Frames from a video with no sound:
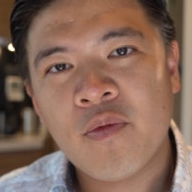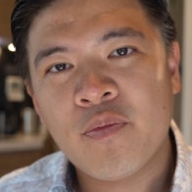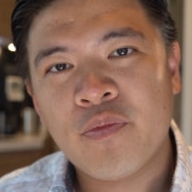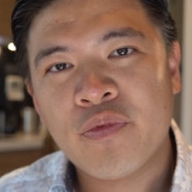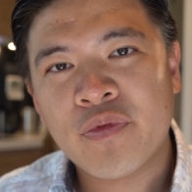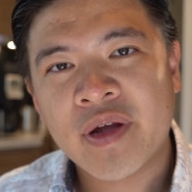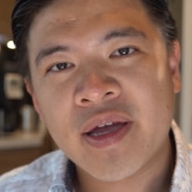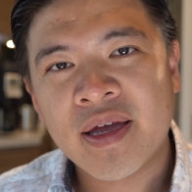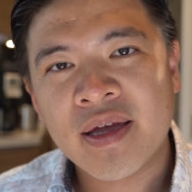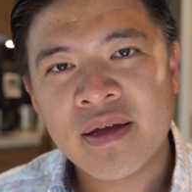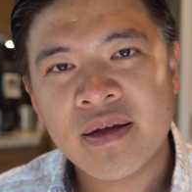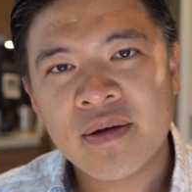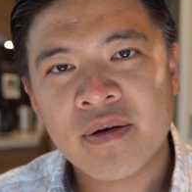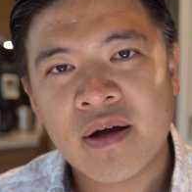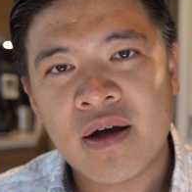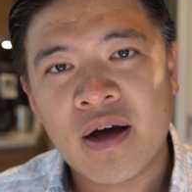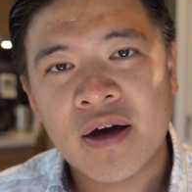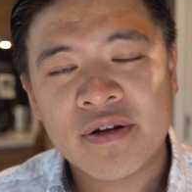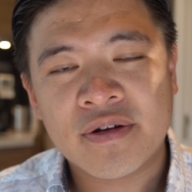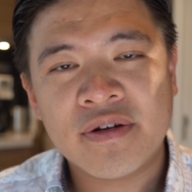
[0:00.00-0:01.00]
bring
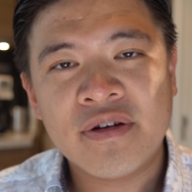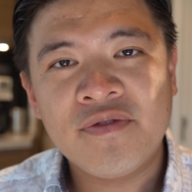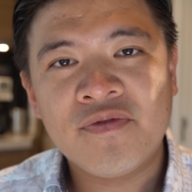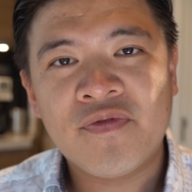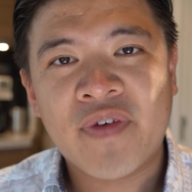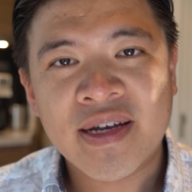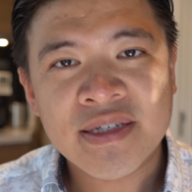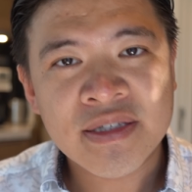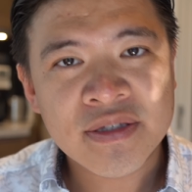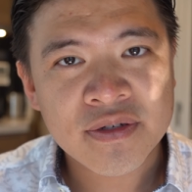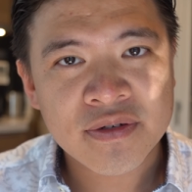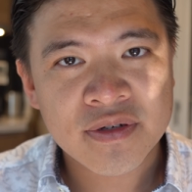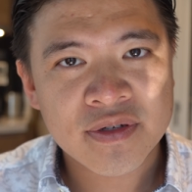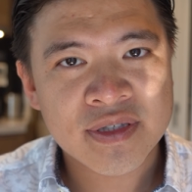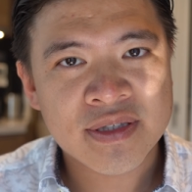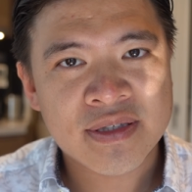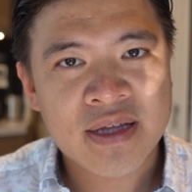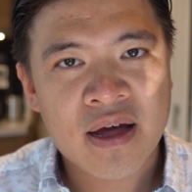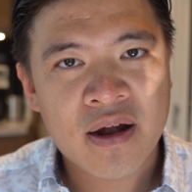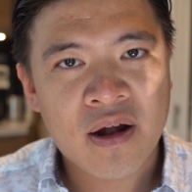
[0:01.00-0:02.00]
other
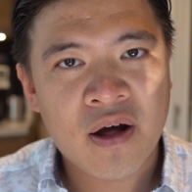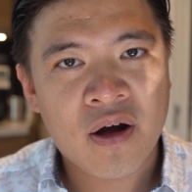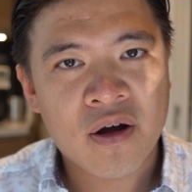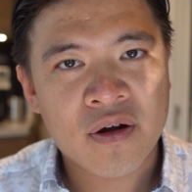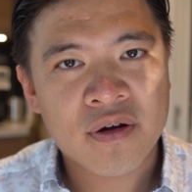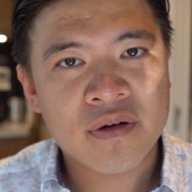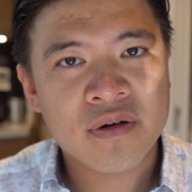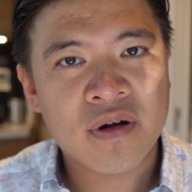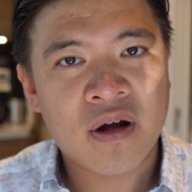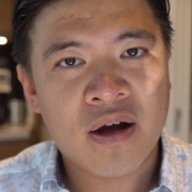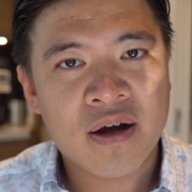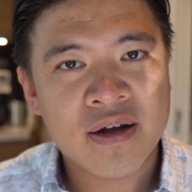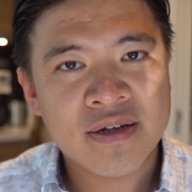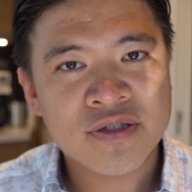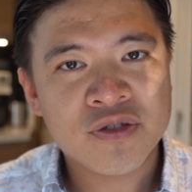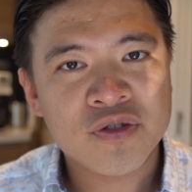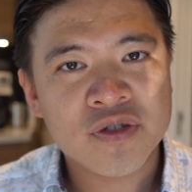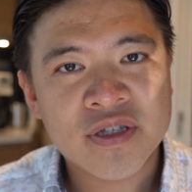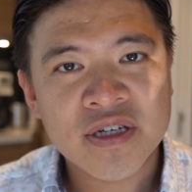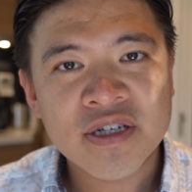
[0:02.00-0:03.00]
investors that are on
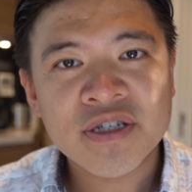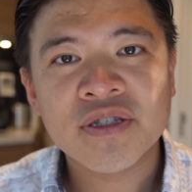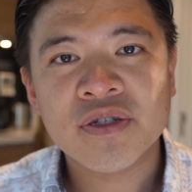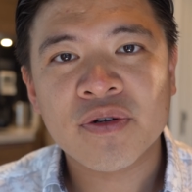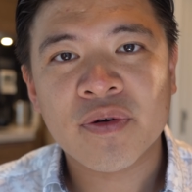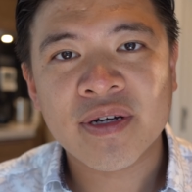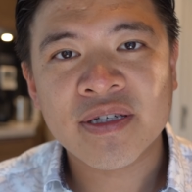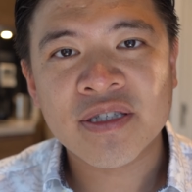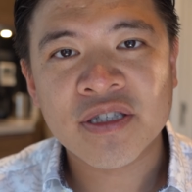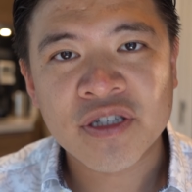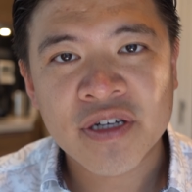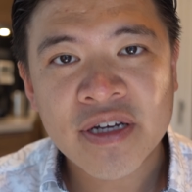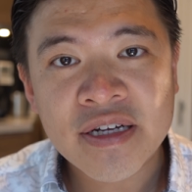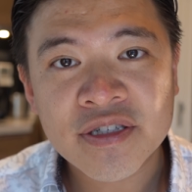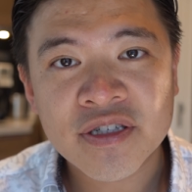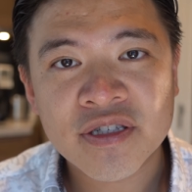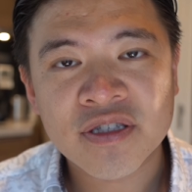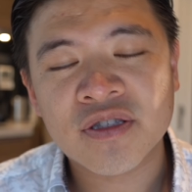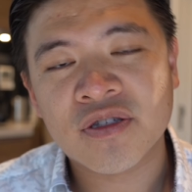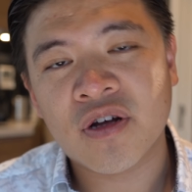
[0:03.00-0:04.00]
traditional
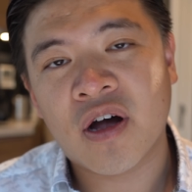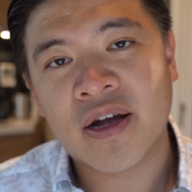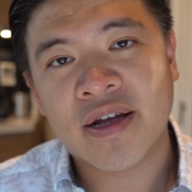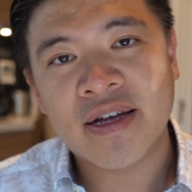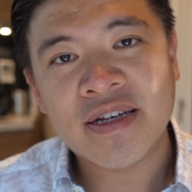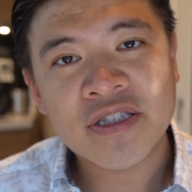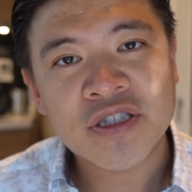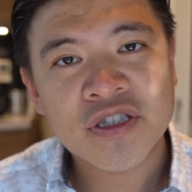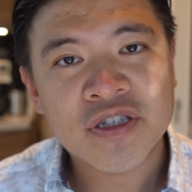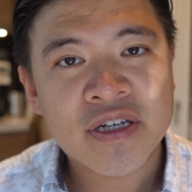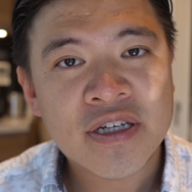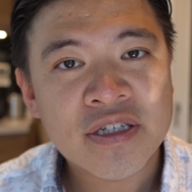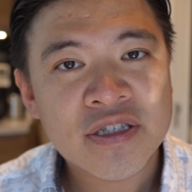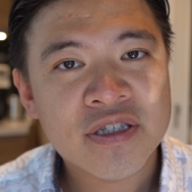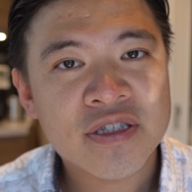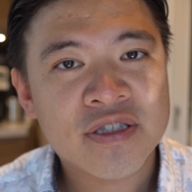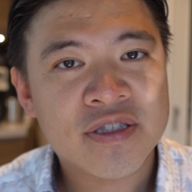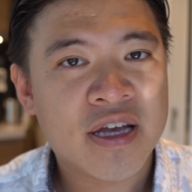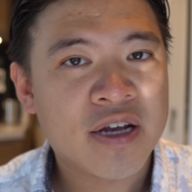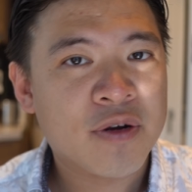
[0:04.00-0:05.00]
exchanges, stock
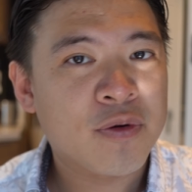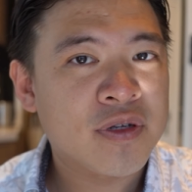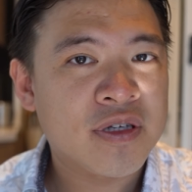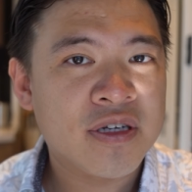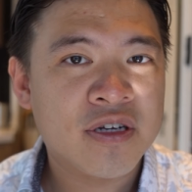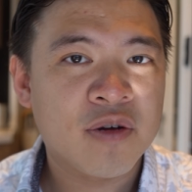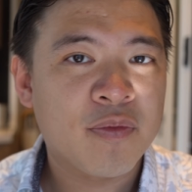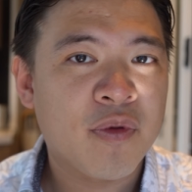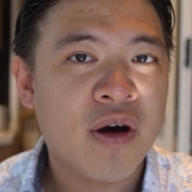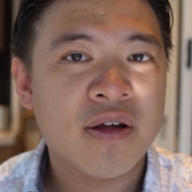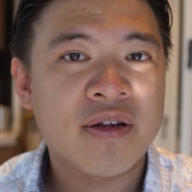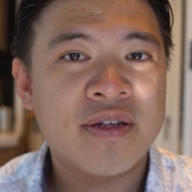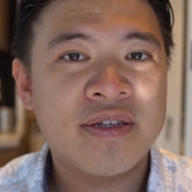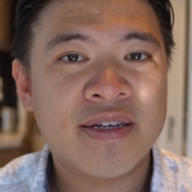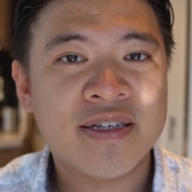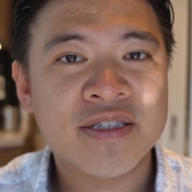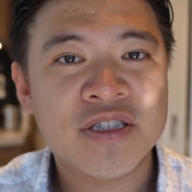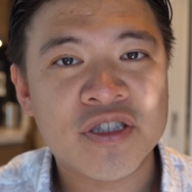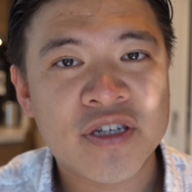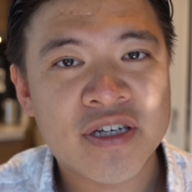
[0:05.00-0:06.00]
exchanges, equity commodity
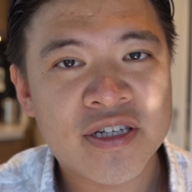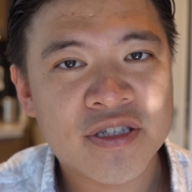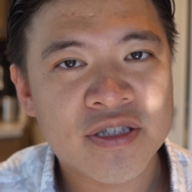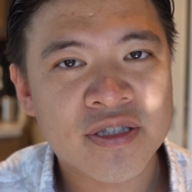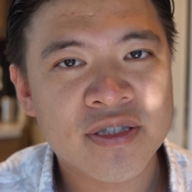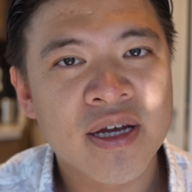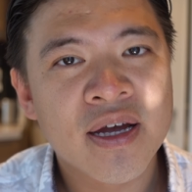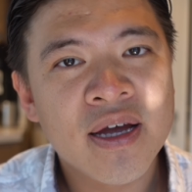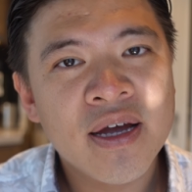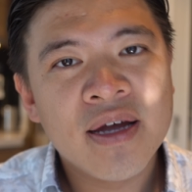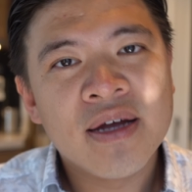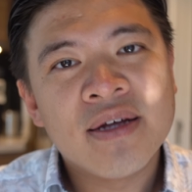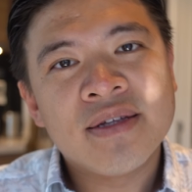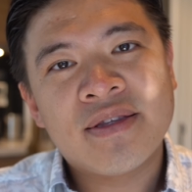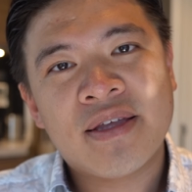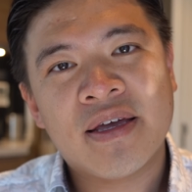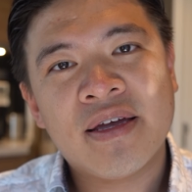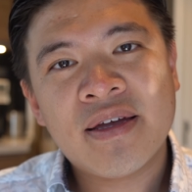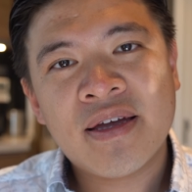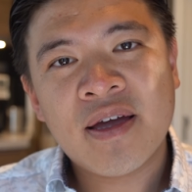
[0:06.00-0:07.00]
exchanges.
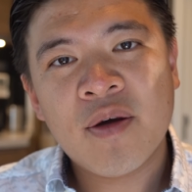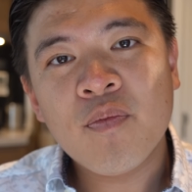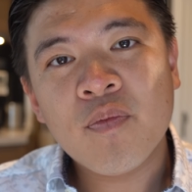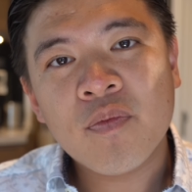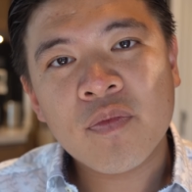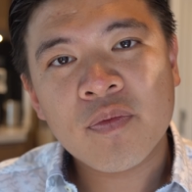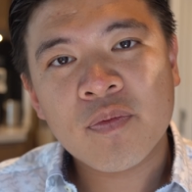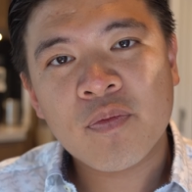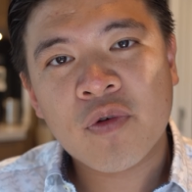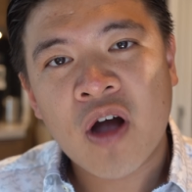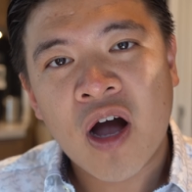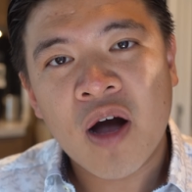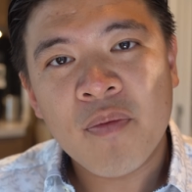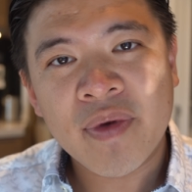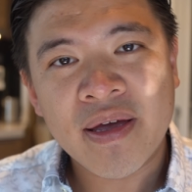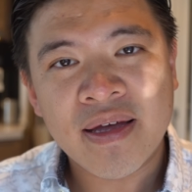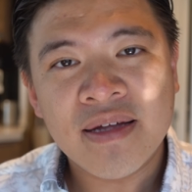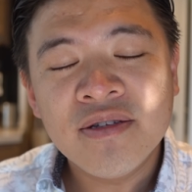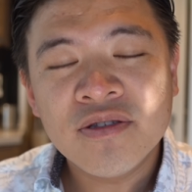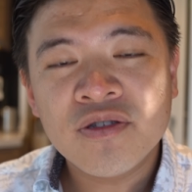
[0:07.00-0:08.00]
They can come
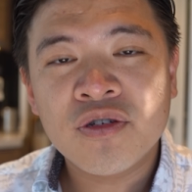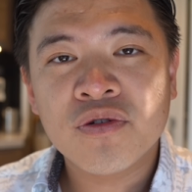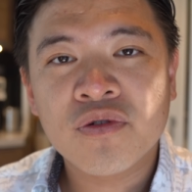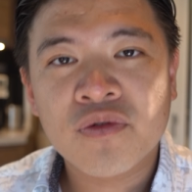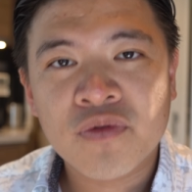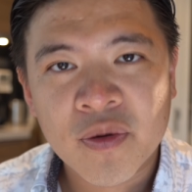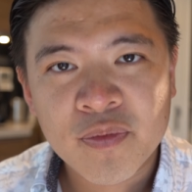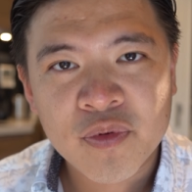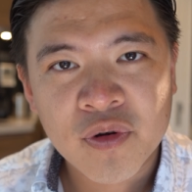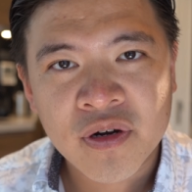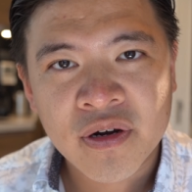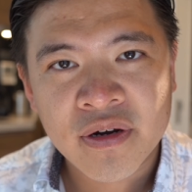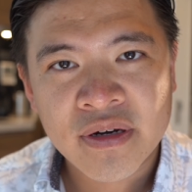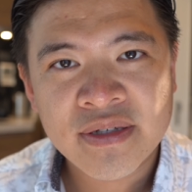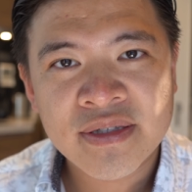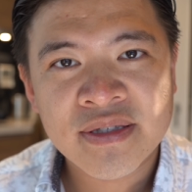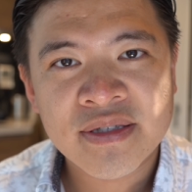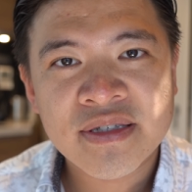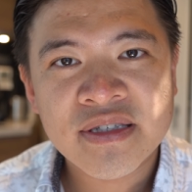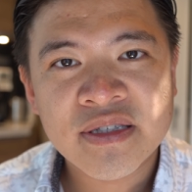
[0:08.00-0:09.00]
into
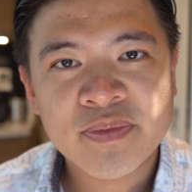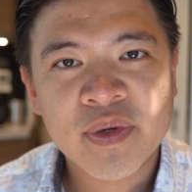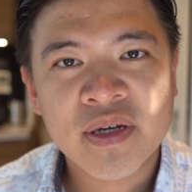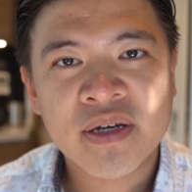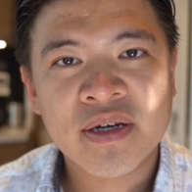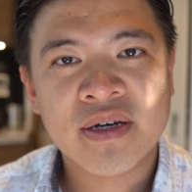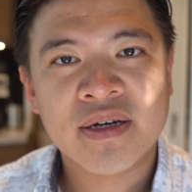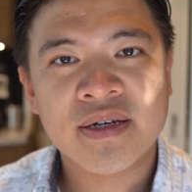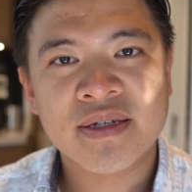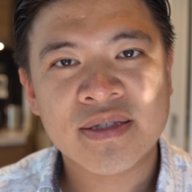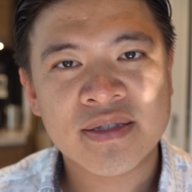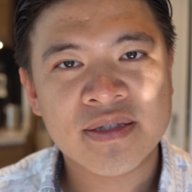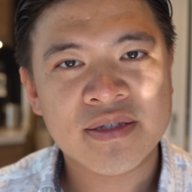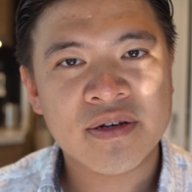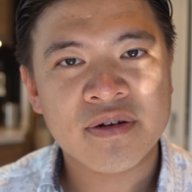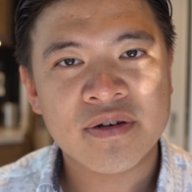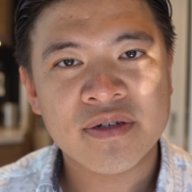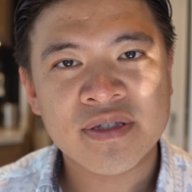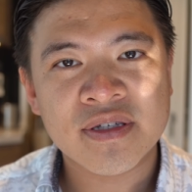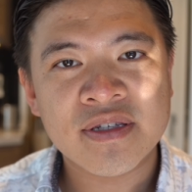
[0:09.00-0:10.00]
cryptocurrencies because
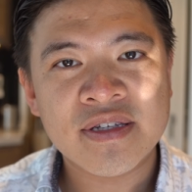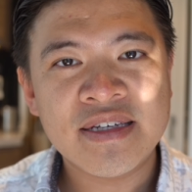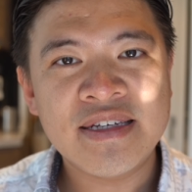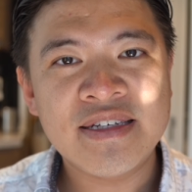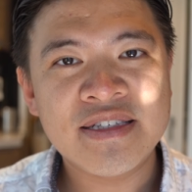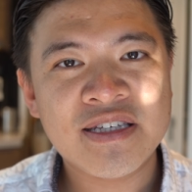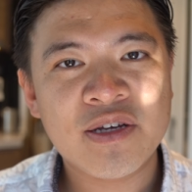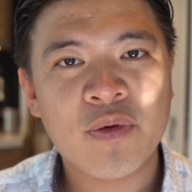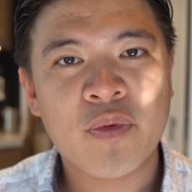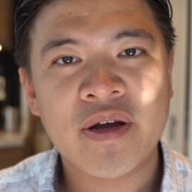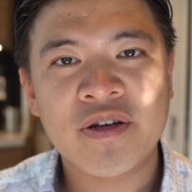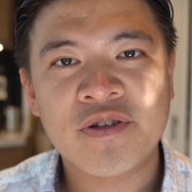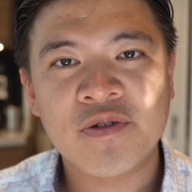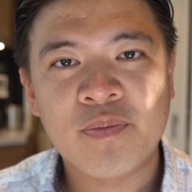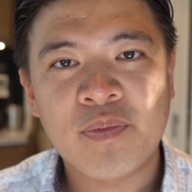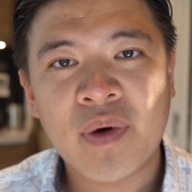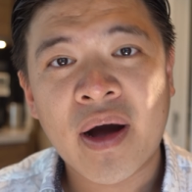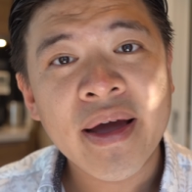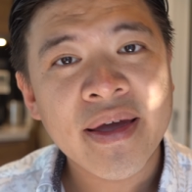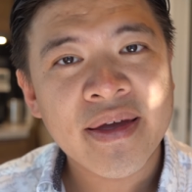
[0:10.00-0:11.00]
there's an easy way to
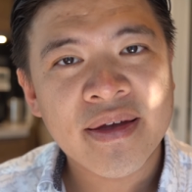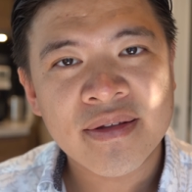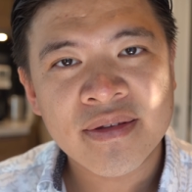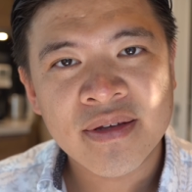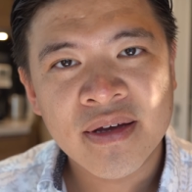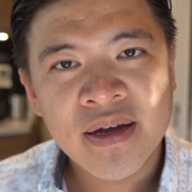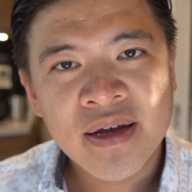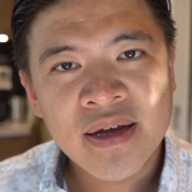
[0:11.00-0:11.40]
buy it.